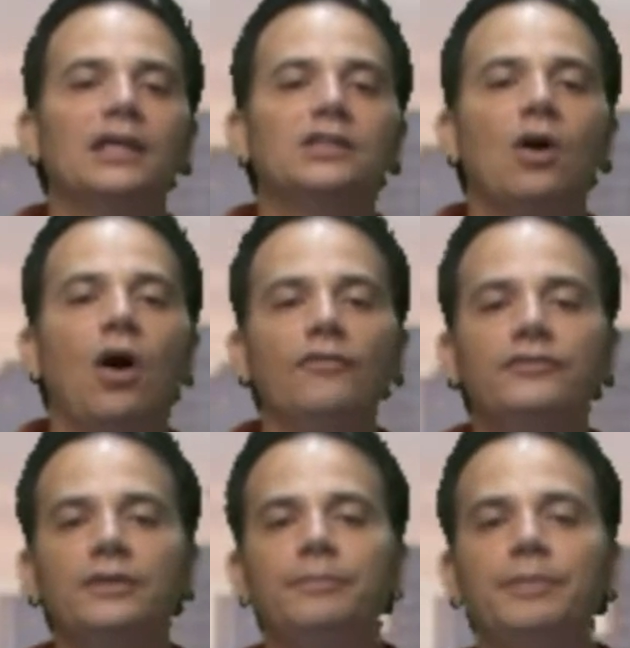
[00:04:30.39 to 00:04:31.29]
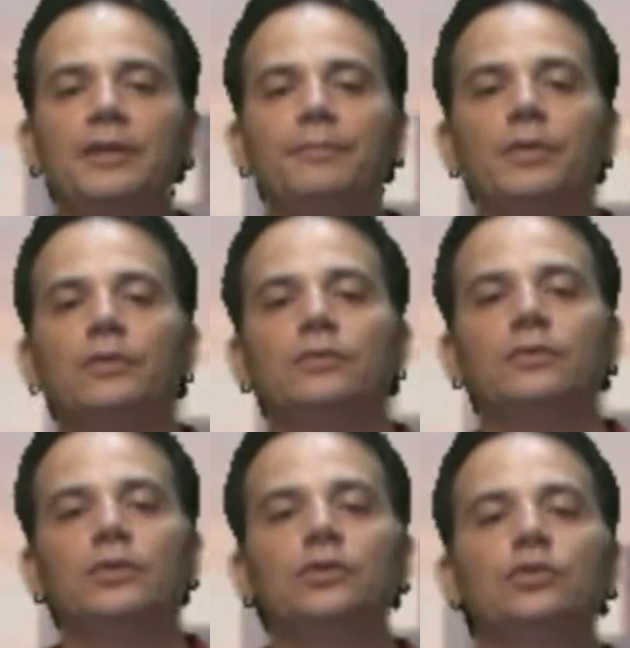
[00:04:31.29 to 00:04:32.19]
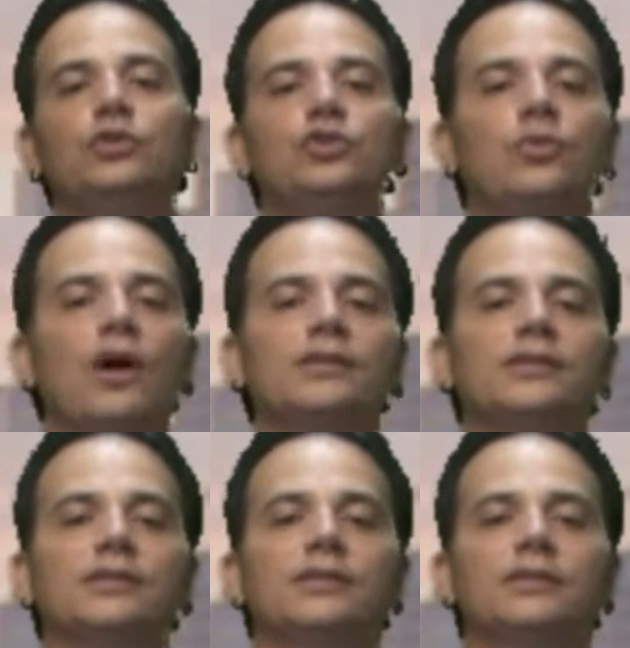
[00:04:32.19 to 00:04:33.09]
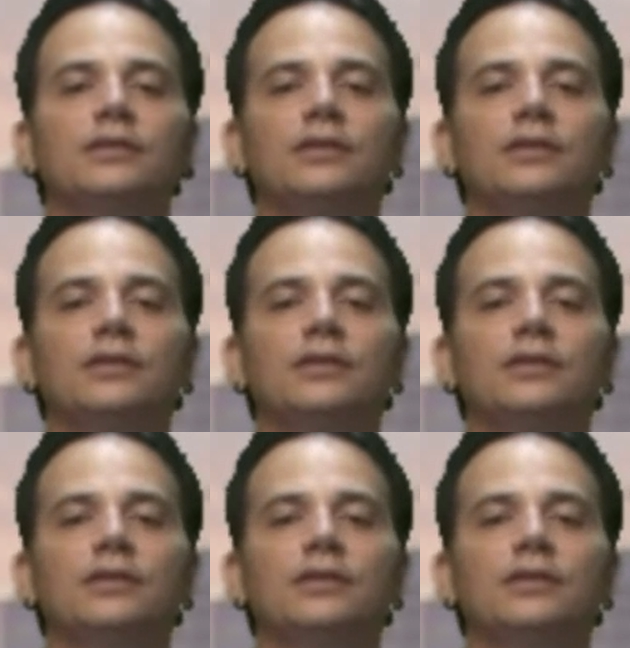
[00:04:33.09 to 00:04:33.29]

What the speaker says: It's often people you trust